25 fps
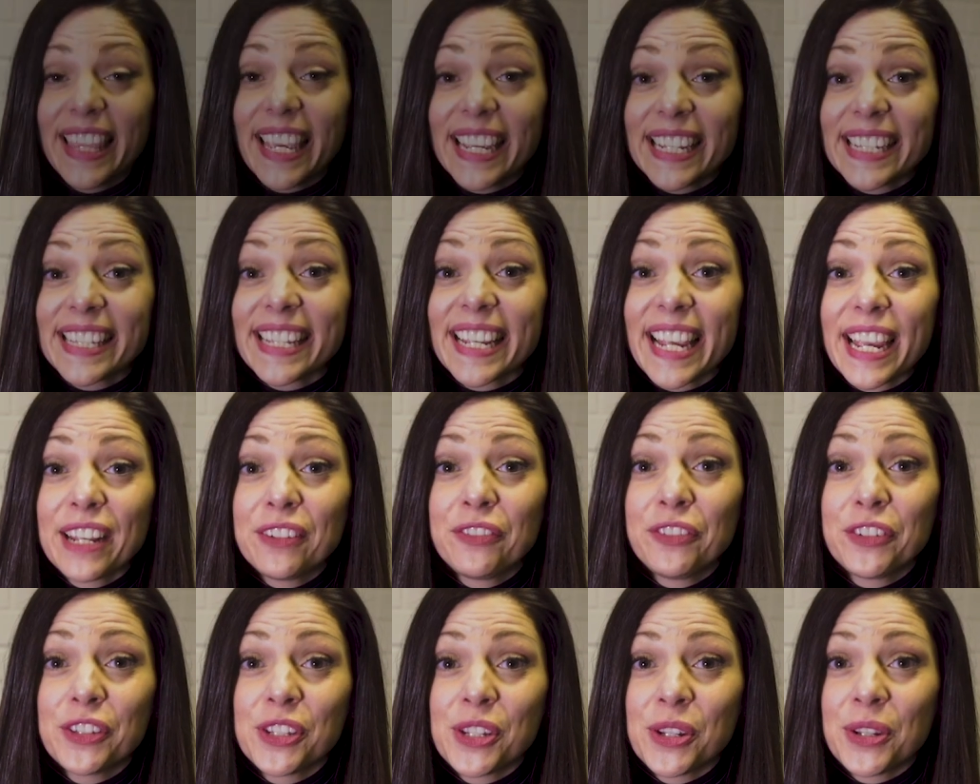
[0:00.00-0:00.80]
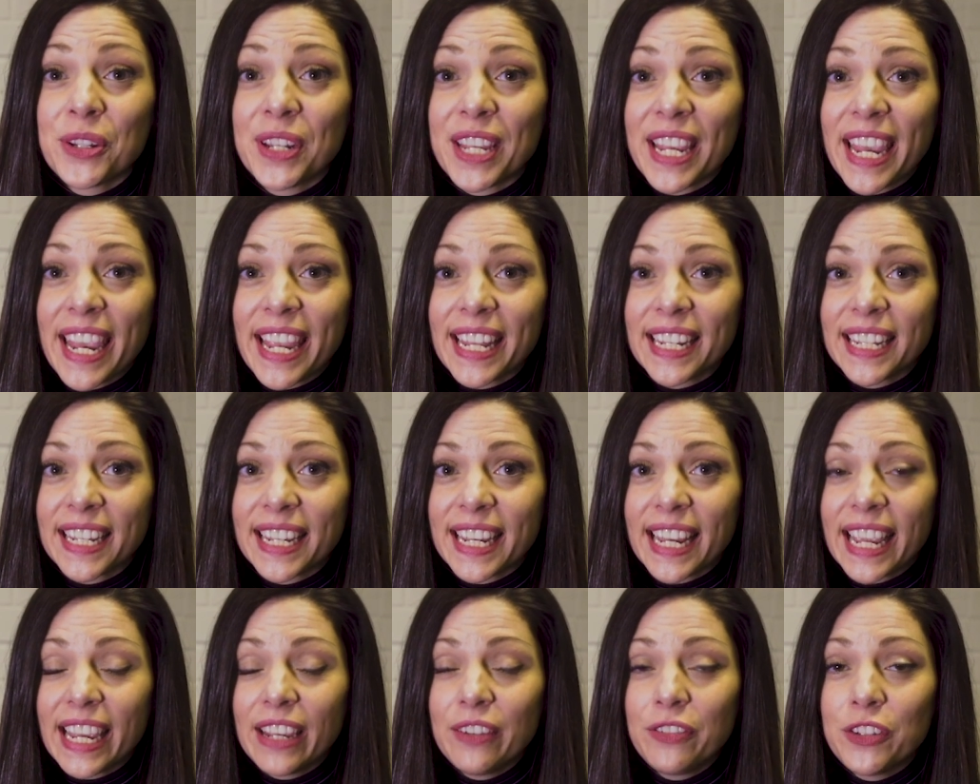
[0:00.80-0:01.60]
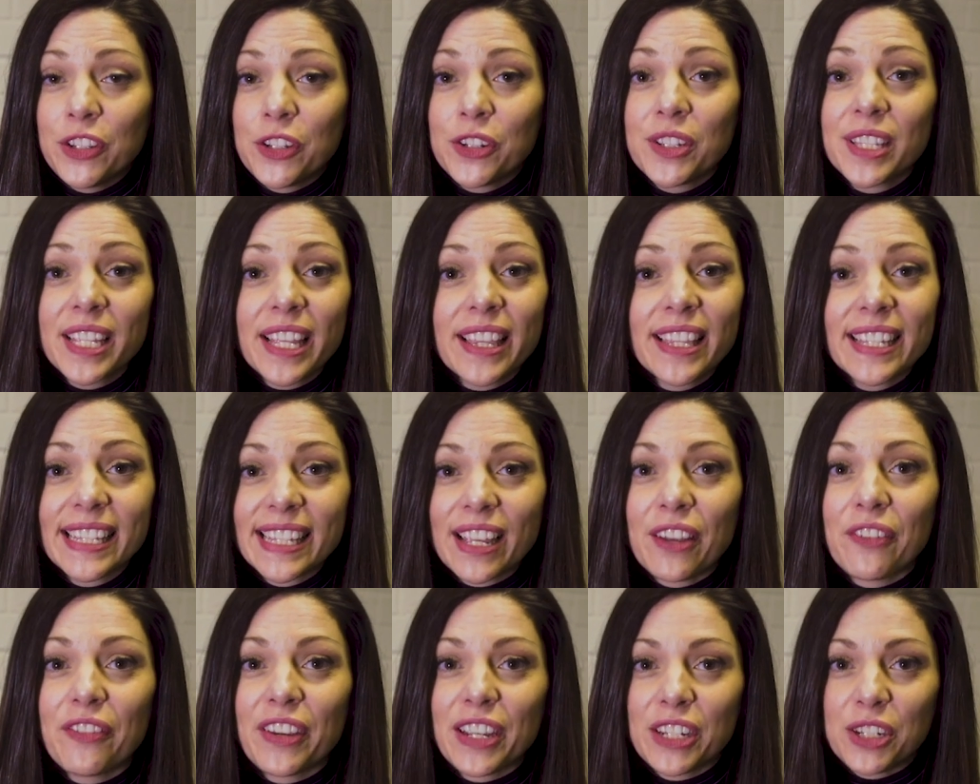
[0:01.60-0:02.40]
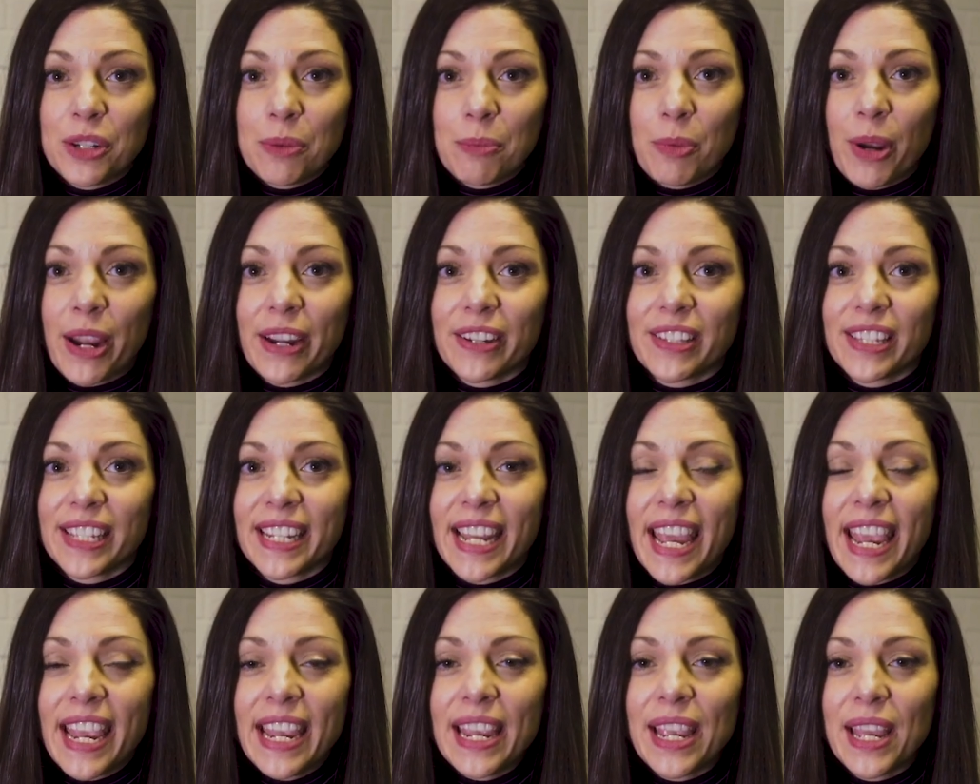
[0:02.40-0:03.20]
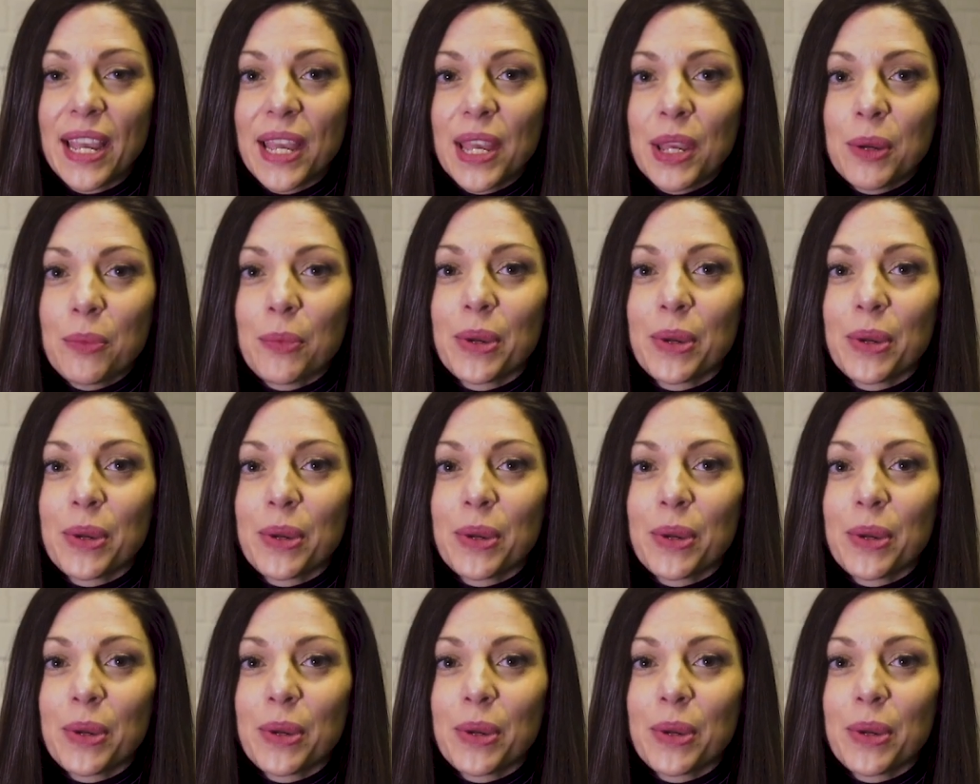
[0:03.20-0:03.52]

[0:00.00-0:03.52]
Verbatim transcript: Thanks again for tuning in. If you said the salvation prayer today,